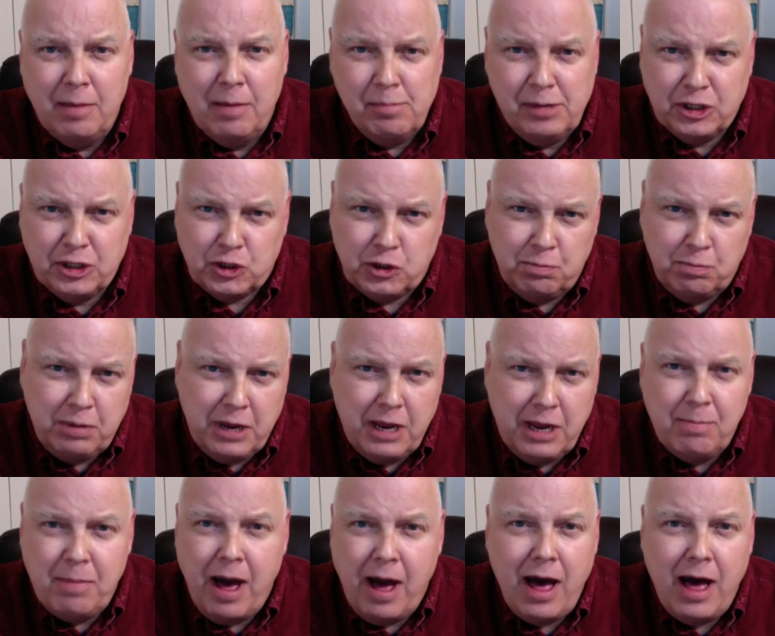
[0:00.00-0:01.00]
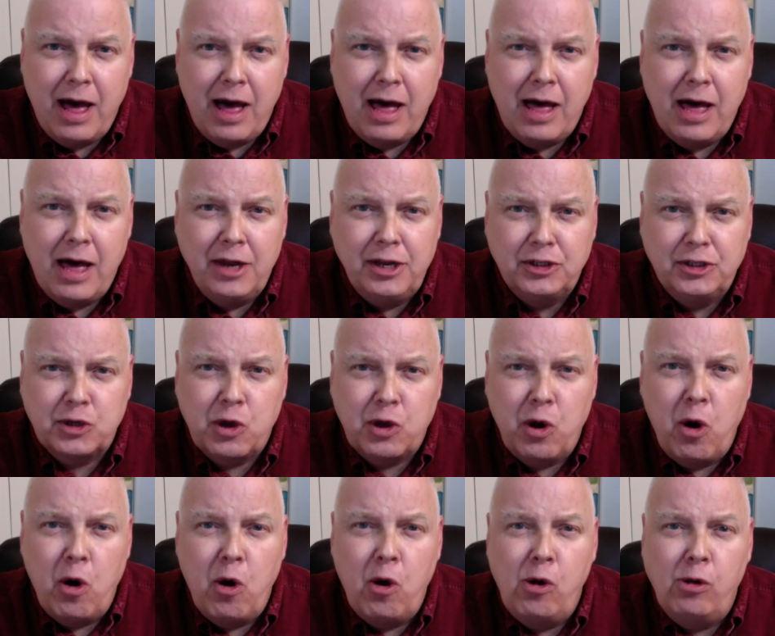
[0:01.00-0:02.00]
Mr. Peabody's
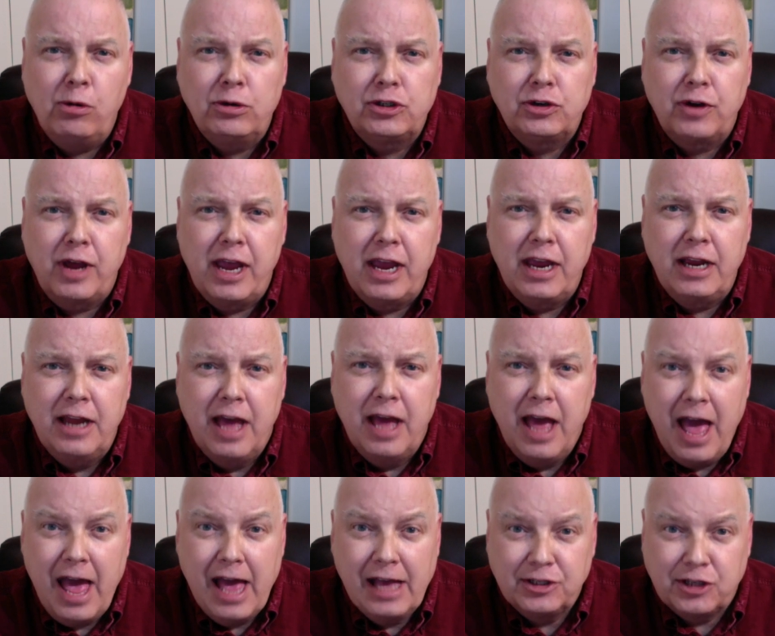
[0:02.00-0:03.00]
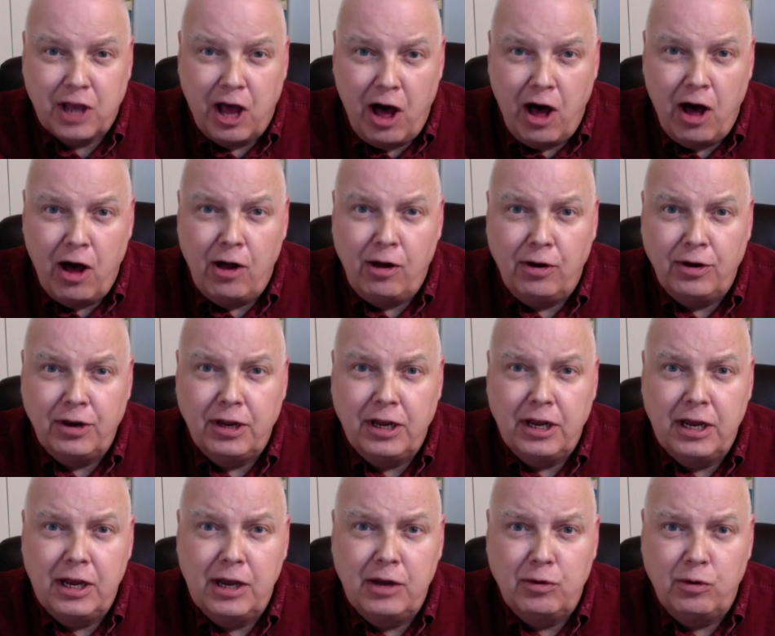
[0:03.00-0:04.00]
coal train is
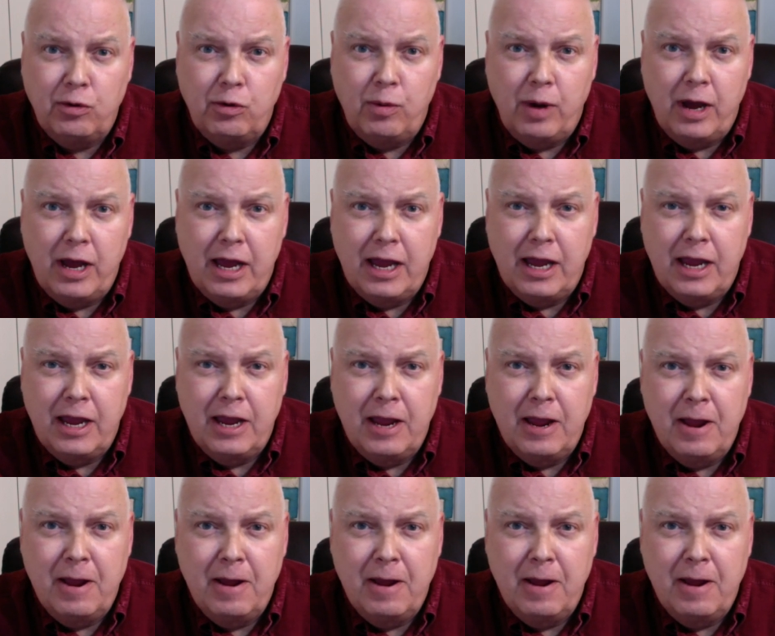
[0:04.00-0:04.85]
hauling away.